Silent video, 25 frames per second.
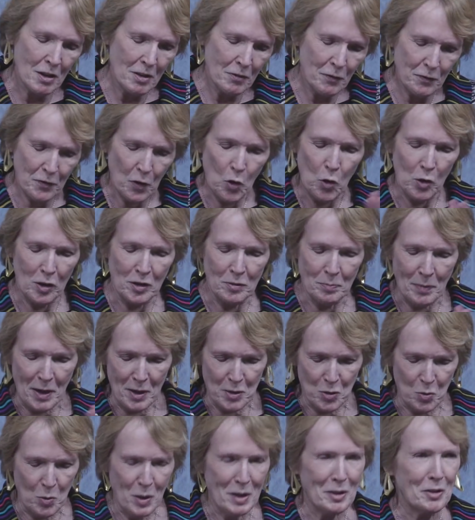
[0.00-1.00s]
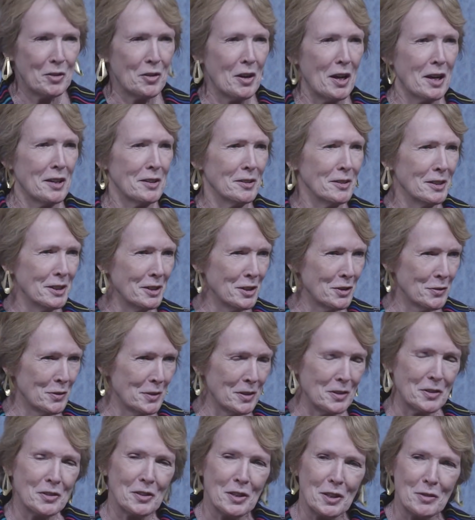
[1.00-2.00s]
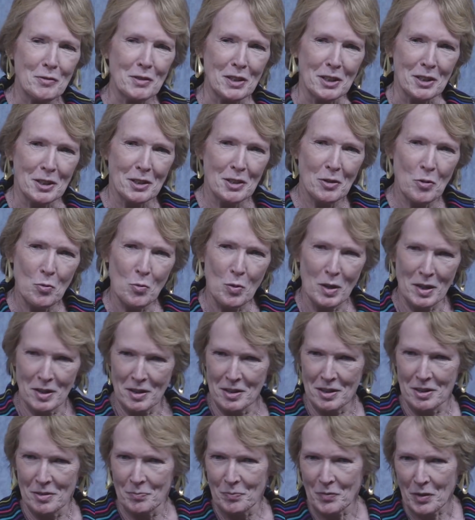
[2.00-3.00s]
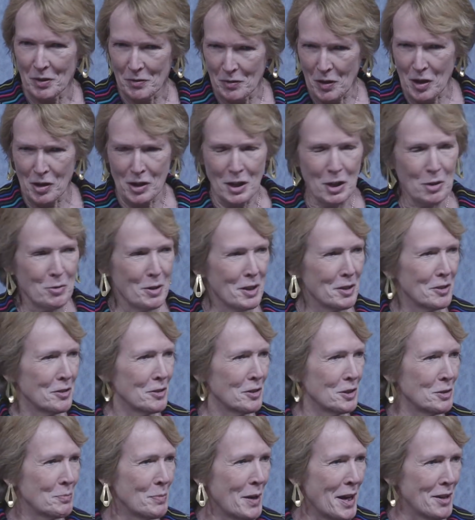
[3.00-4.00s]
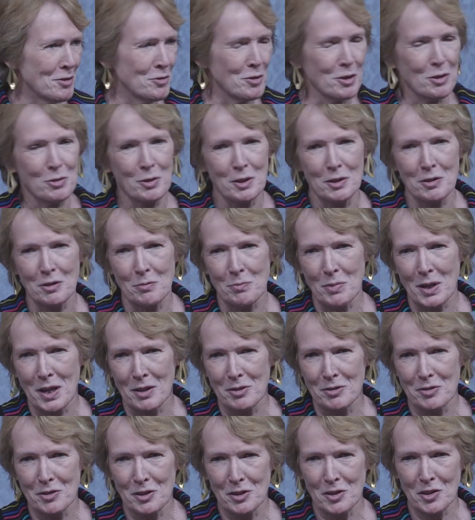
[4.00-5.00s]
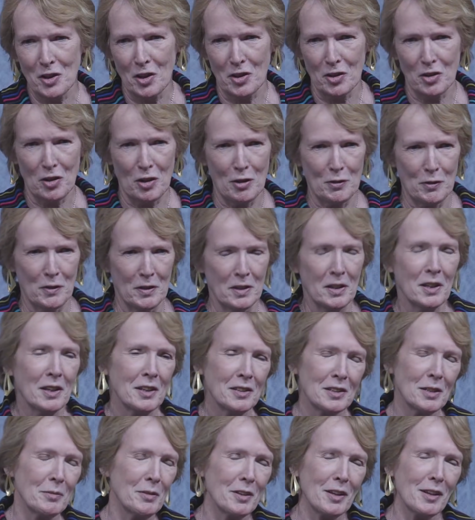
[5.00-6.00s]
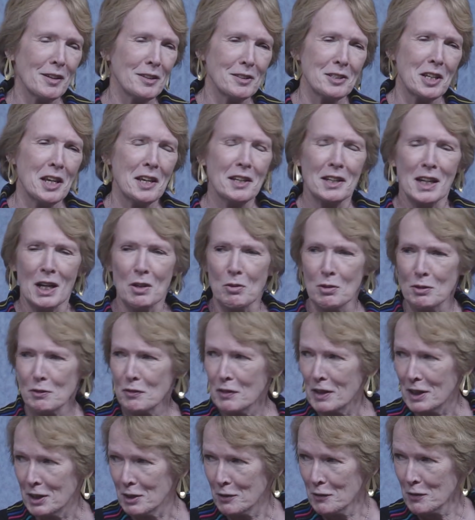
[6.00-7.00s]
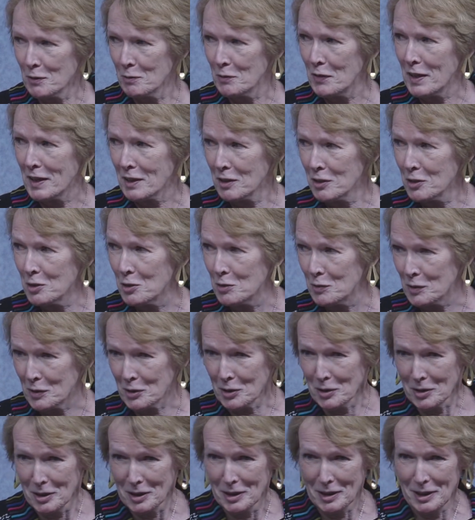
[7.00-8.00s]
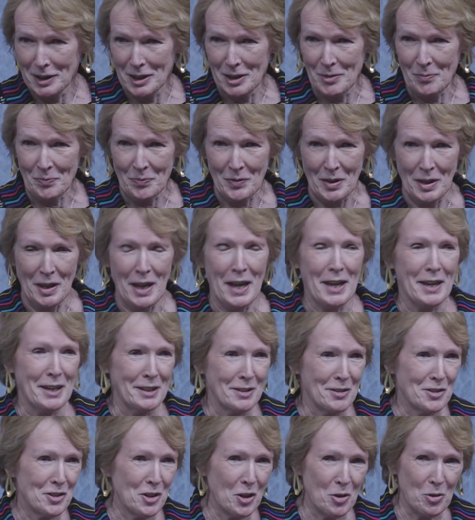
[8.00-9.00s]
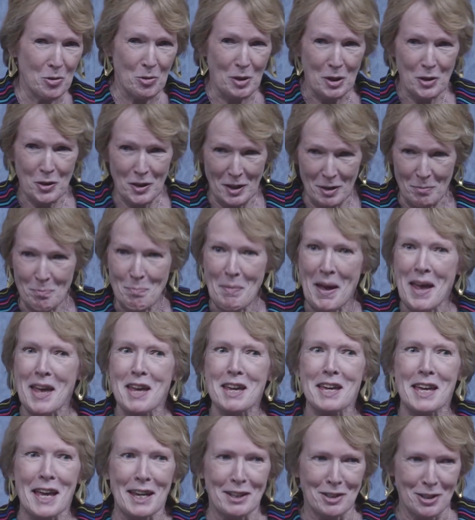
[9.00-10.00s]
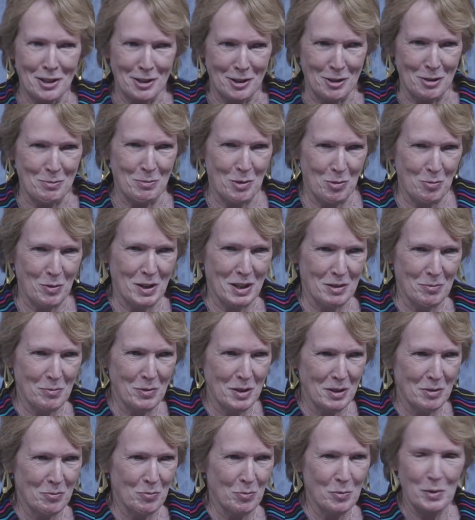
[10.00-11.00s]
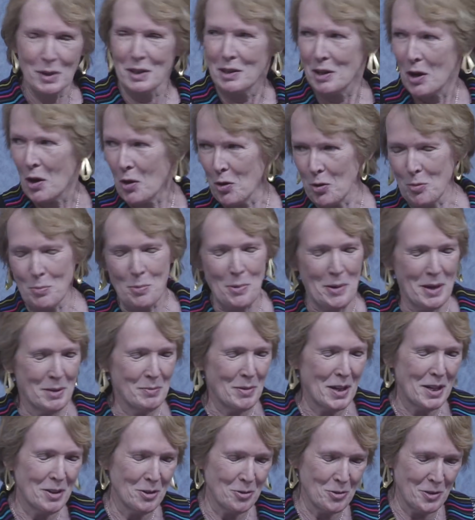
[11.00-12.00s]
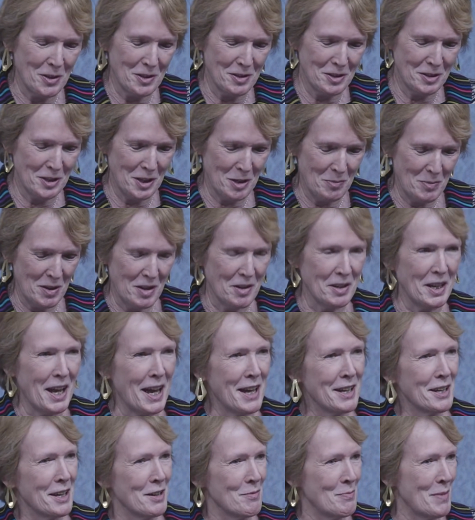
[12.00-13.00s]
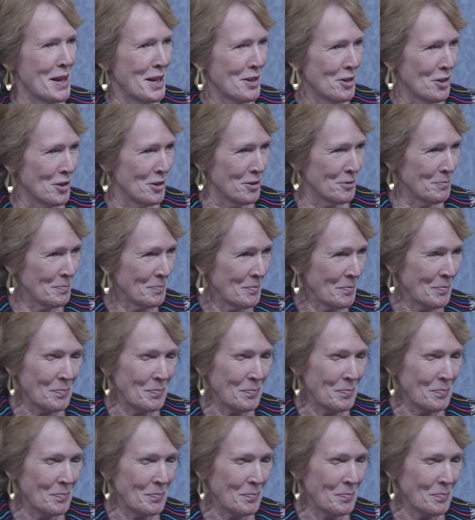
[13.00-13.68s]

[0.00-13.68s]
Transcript: fallen by the wayside, at least for this evening. One of our co-editors, Patrick Quinton Brown, has just got off a, something like a 10-hour flight from Vancouver. And so I think may get here, but we, we, we hope. I, I don't think see him here. And Anand Menon,